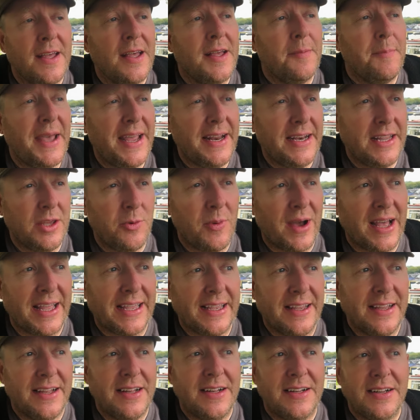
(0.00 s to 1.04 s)
But anyway,
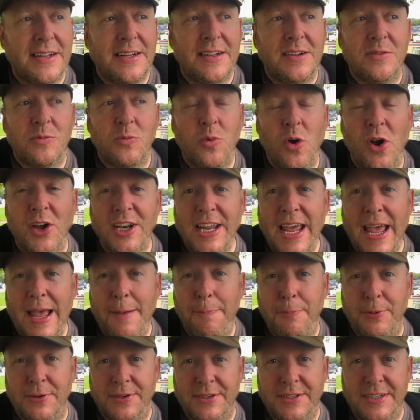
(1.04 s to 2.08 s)
what had
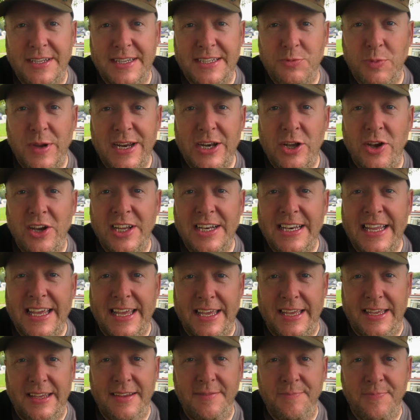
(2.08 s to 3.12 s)
happened is when I lit
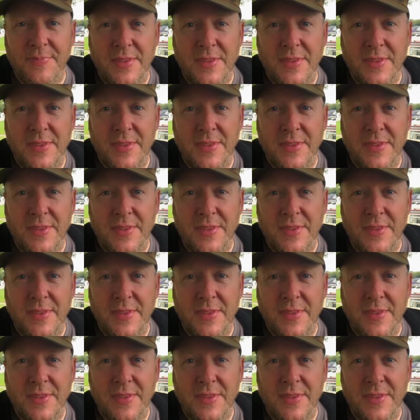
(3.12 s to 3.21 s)
it,